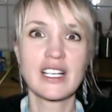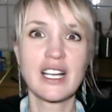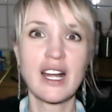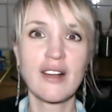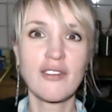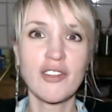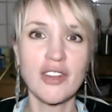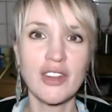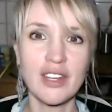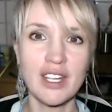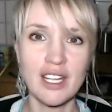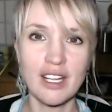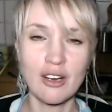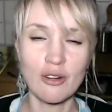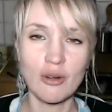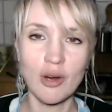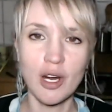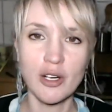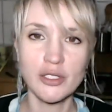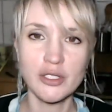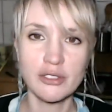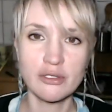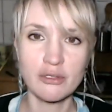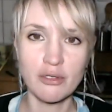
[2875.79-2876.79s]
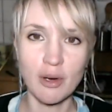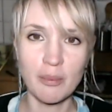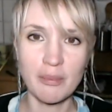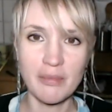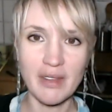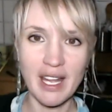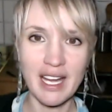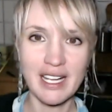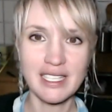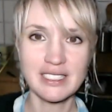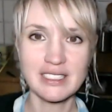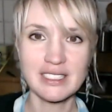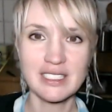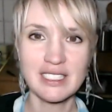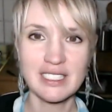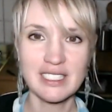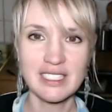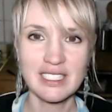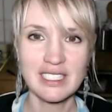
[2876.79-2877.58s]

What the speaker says: another thing grows from that,